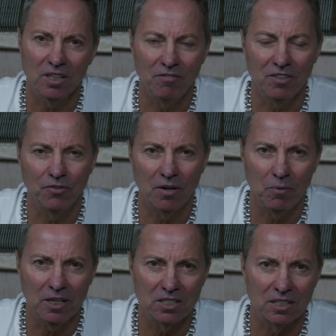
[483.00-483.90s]
And this
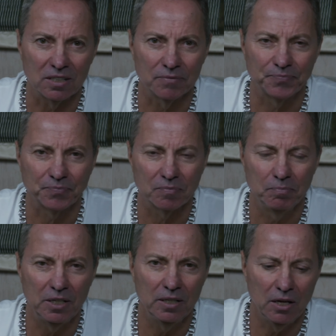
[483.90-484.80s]
information
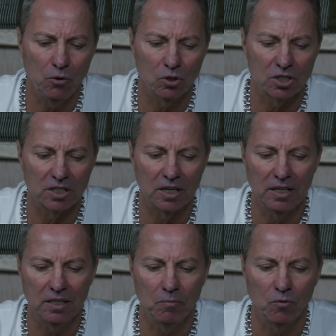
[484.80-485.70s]
is
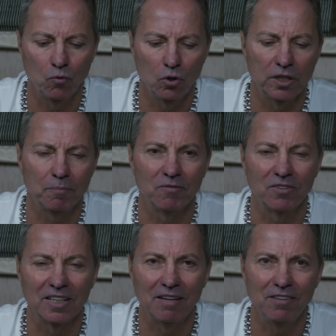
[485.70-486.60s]
transmitted by these
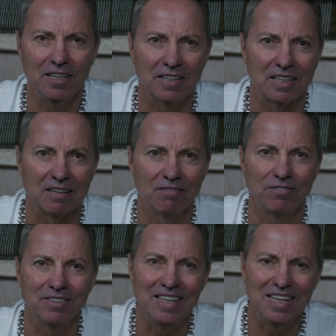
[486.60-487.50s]
waves
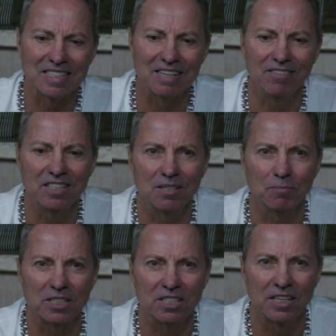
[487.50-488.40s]
instantly,
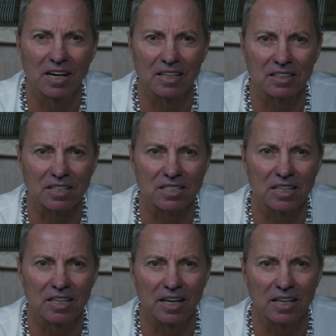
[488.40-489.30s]
regardless of
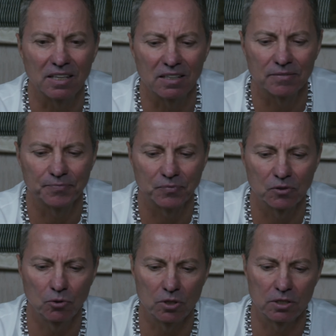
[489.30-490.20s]
distance.
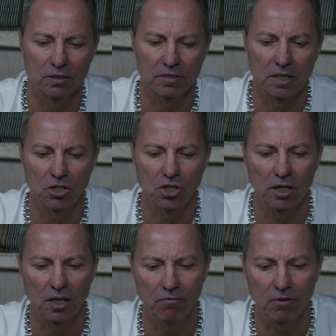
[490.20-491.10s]
Thus,
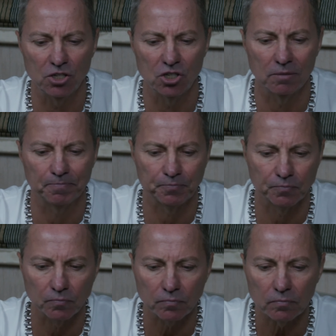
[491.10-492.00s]
it doesn't
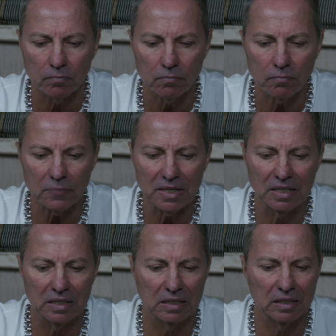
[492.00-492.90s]
matter
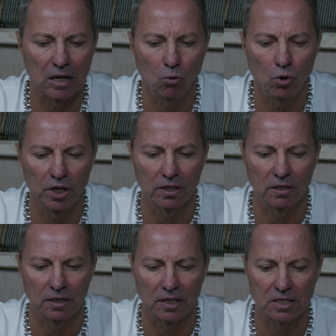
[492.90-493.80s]

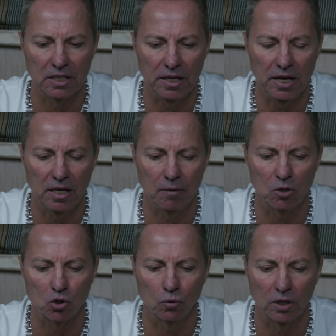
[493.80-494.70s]
what distance
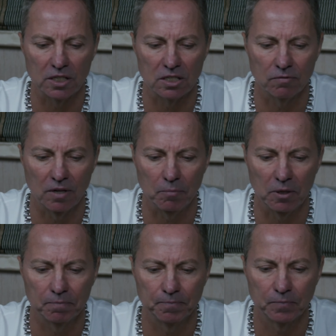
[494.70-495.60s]
between us.